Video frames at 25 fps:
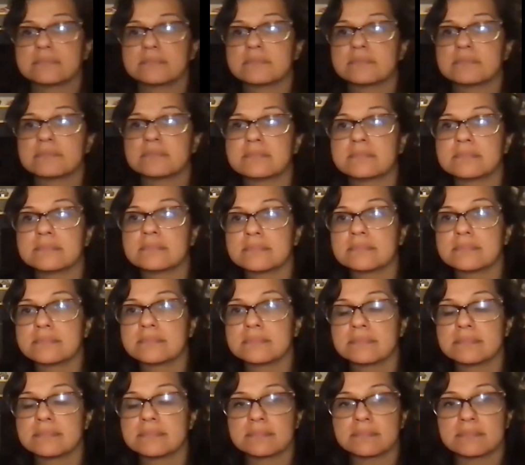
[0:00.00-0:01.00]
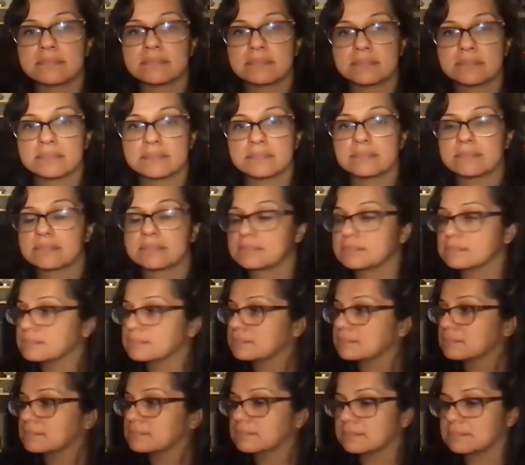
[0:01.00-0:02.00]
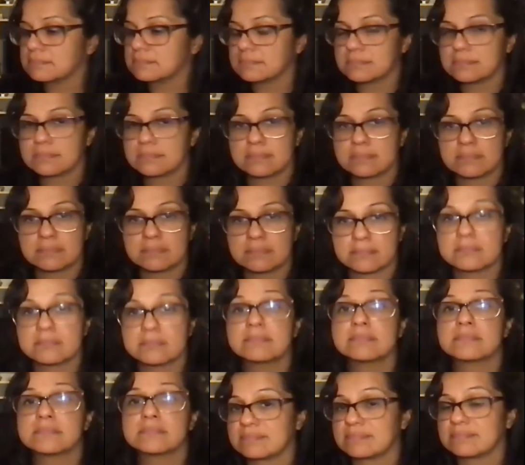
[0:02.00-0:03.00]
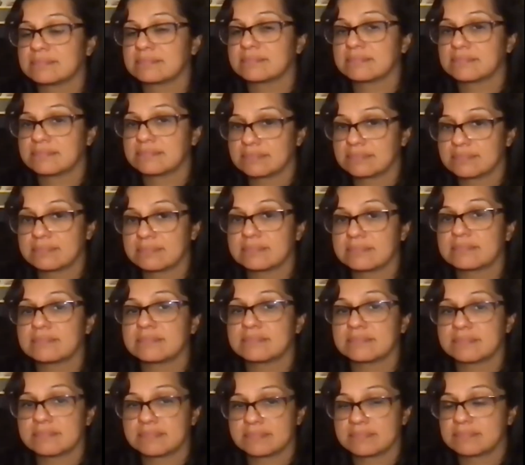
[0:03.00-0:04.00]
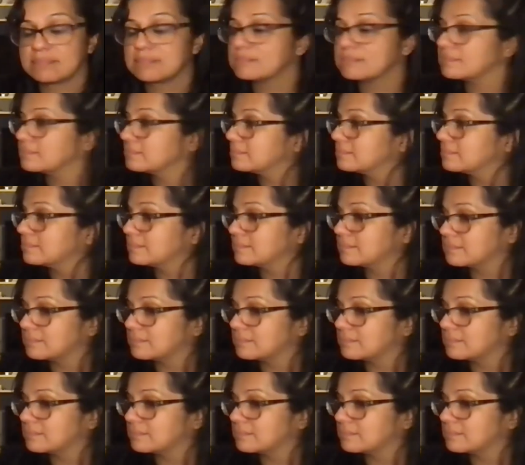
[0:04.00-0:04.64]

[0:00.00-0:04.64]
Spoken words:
This person isn't speaking.